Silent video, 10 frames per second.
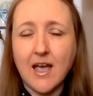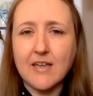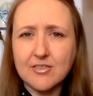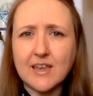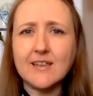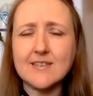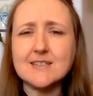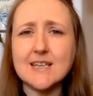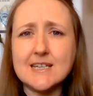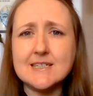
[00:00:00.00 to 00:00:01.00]
I think
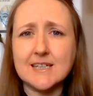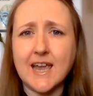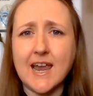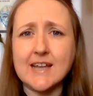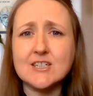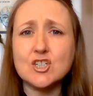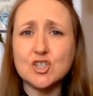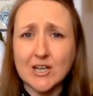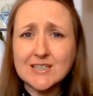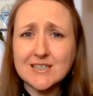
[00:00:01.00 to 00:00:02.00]
this indicates
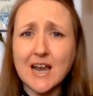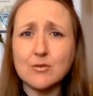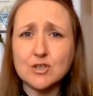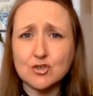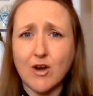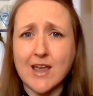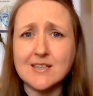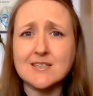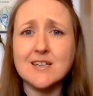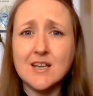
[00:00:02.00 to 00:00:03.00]
just how
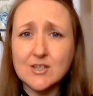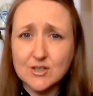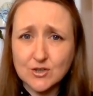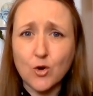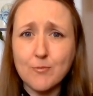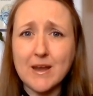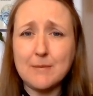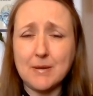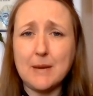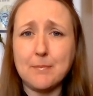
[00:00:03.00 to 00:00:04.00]
stressed so
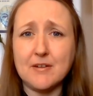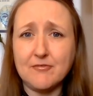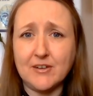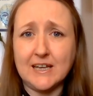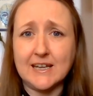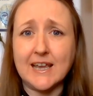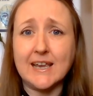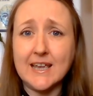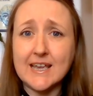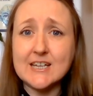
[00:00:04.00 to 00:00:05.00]
many people are
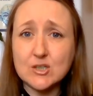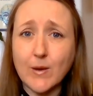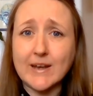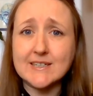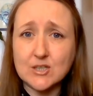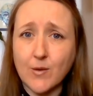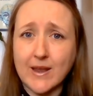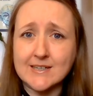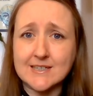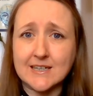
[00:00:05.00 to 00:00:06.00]
feeling in
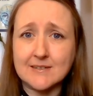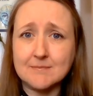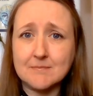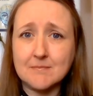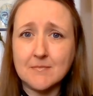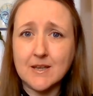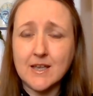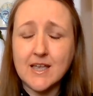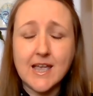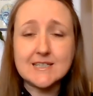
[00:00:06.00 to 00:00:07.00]
2020.
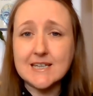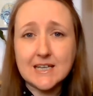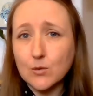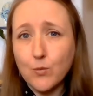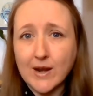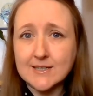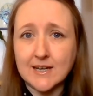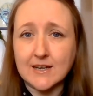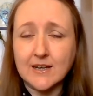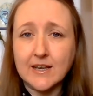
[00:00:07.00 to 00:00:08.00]
It's little
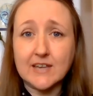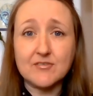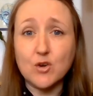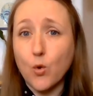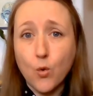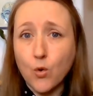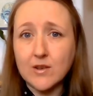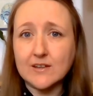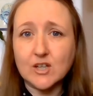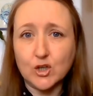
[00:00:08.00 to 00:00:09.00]
wonder given all
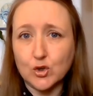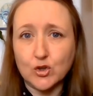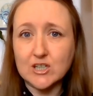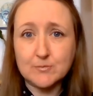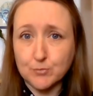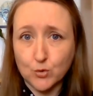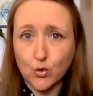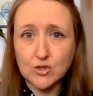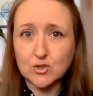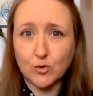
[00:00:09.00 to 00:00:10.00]
that the year has
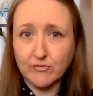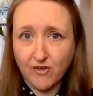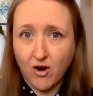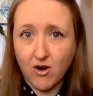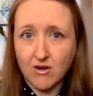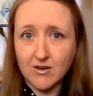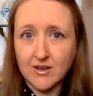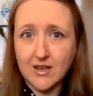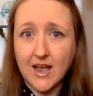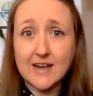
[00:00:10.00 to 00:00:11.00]
brought so far
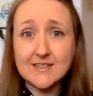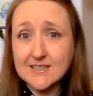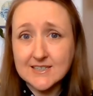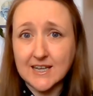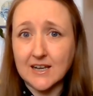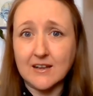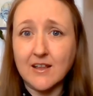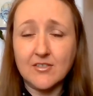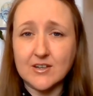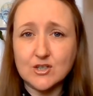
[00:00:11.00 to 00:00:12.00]
and still
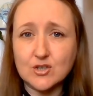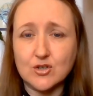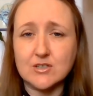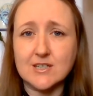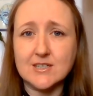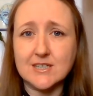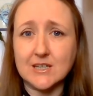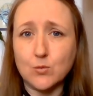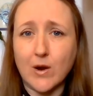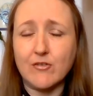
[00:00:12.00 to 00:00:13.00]
the uncertainty
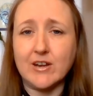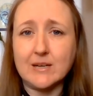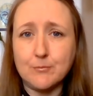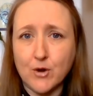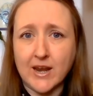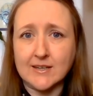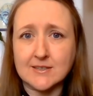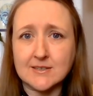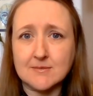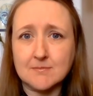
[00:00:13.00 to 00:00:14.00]
and worry it
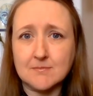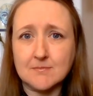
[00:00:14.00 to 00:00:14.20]
brings.